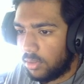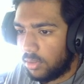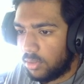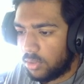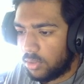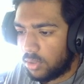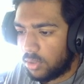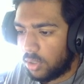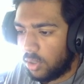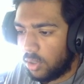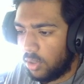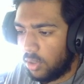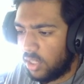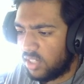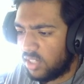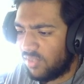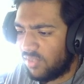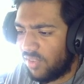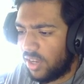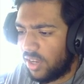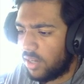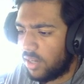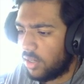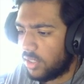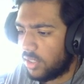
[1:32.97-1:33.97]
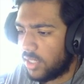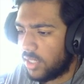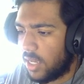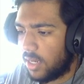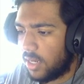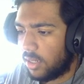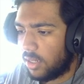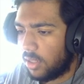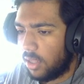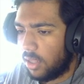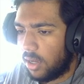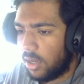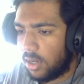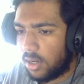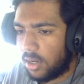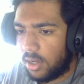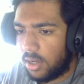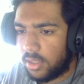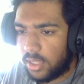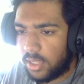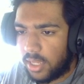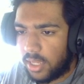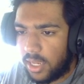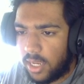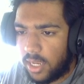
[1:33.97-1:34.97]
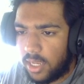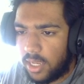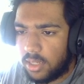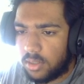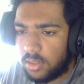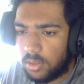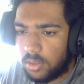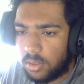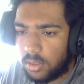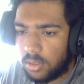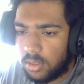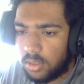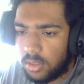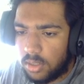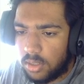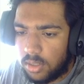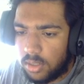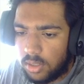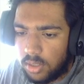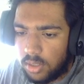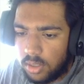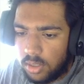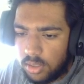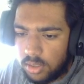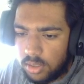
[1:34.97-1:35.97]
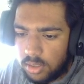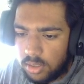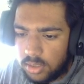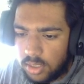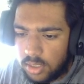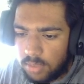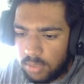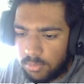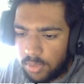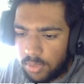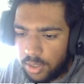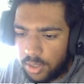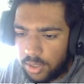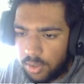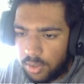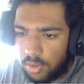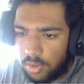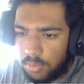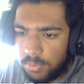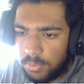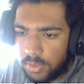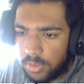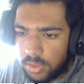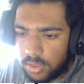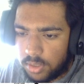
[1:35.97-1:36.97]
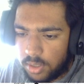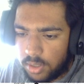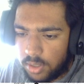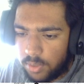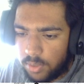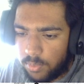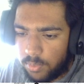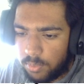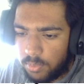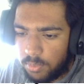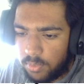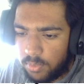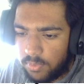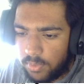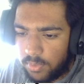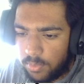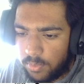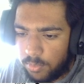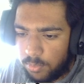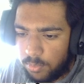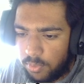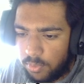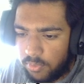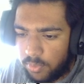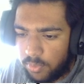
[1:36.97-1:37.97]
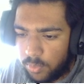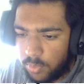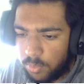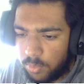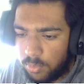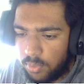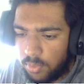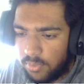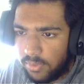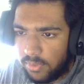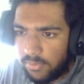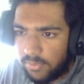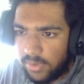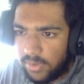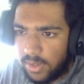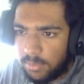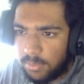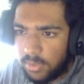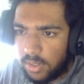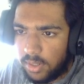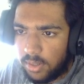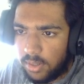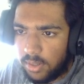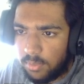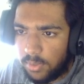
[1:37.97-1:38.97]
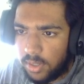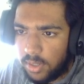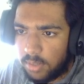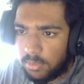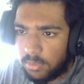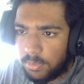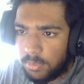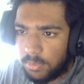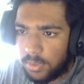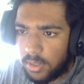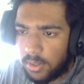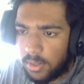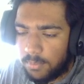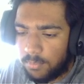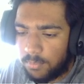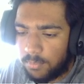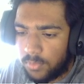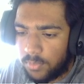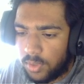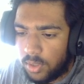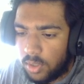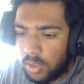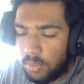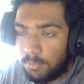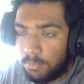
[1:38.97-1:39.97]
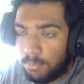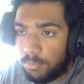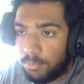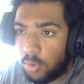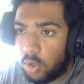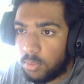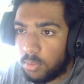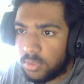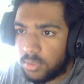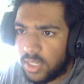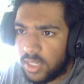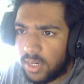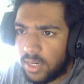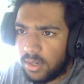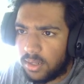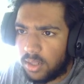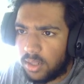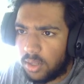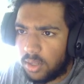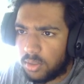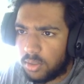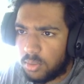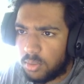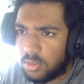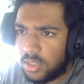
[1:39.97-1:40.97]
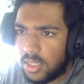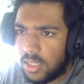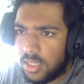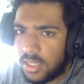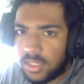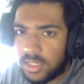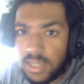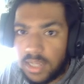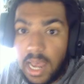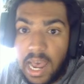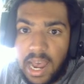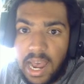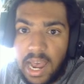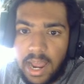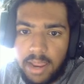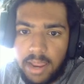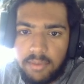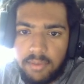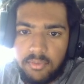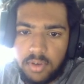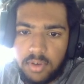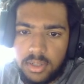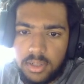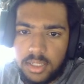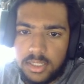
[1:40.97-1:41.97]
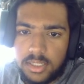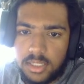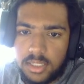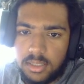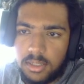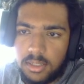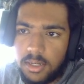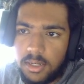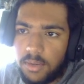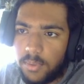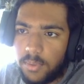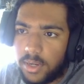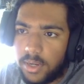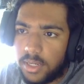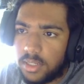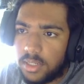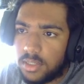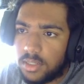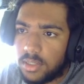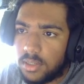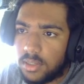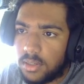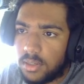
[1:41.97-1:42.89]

So let's find our 10 o'clock on the candle. You see market opens. All right, we're moving 5 minute. We come up here, boom, 10 o'clock. You see this high volatility range?